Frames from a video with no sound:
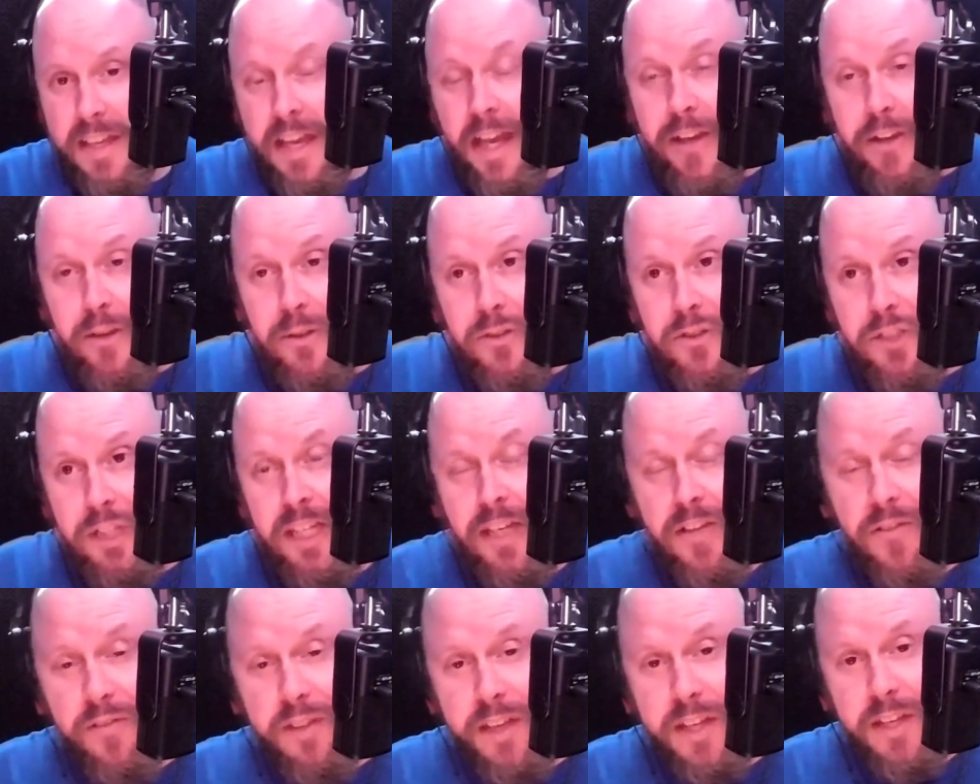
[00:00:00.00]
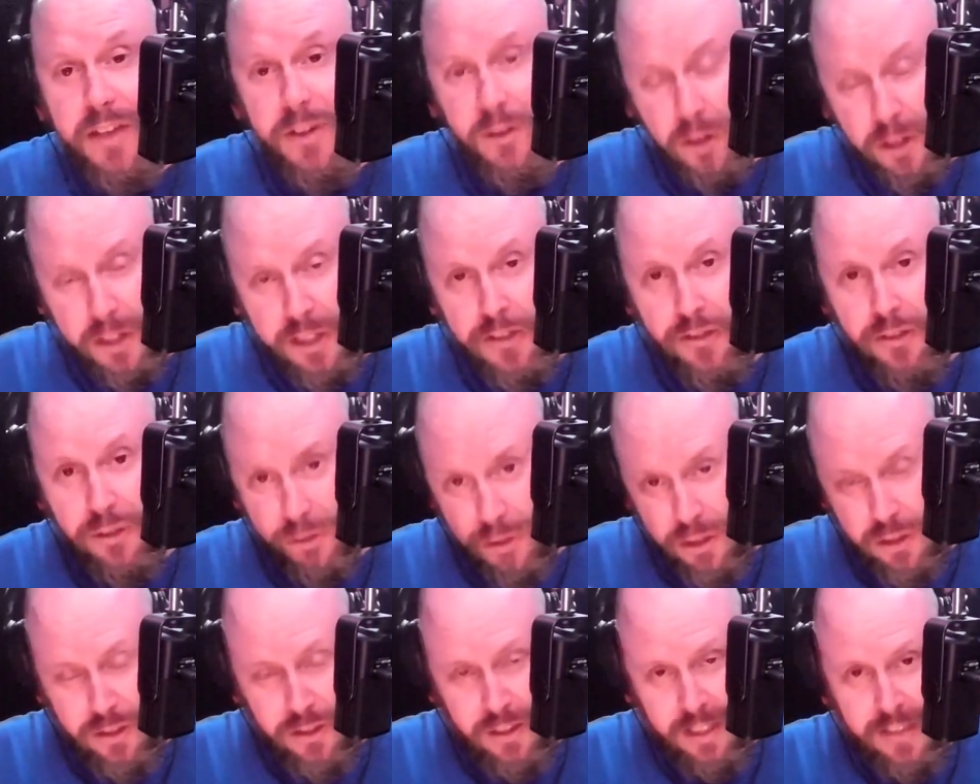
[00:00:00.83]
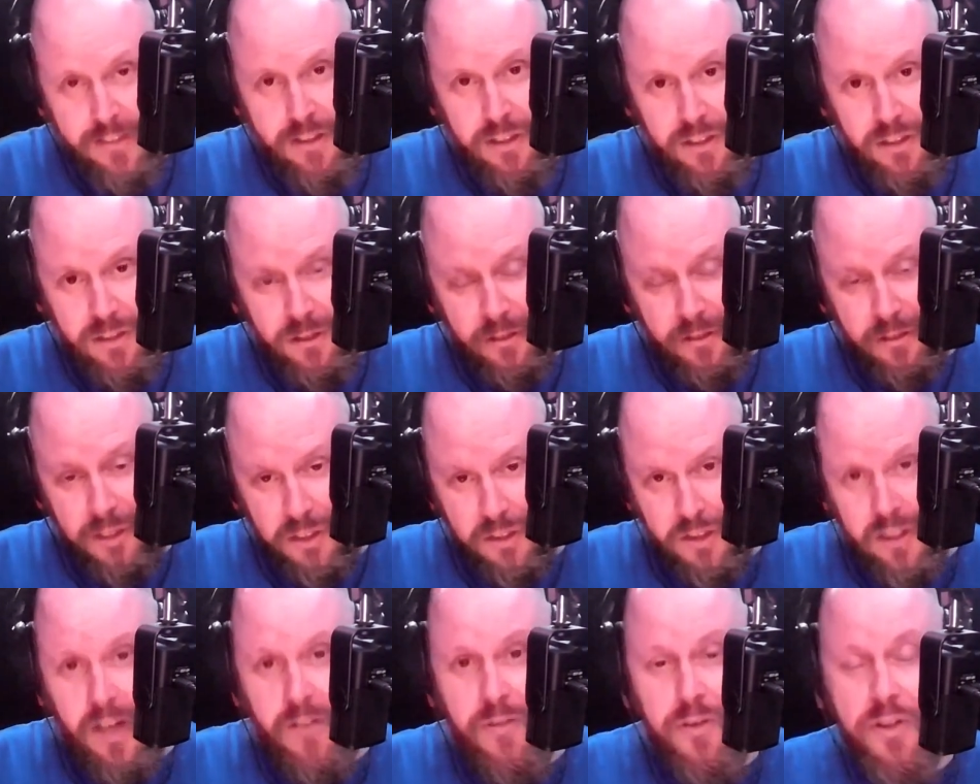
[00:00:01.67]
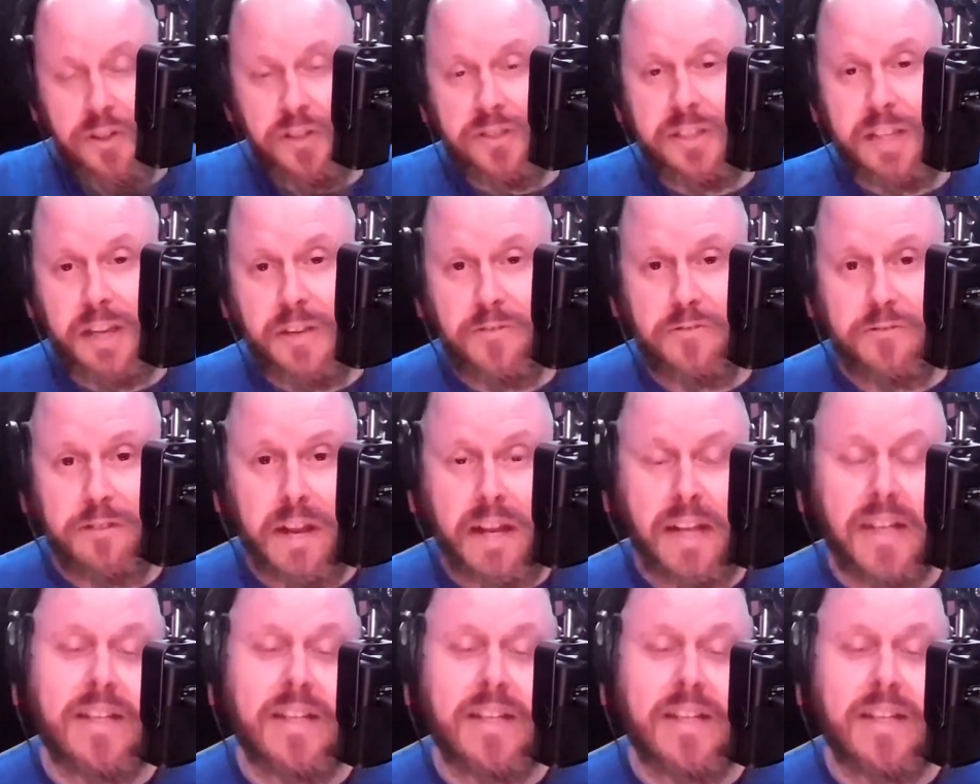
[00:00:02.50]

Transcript: Had you seen Evita, or did you just discover the soundtrack?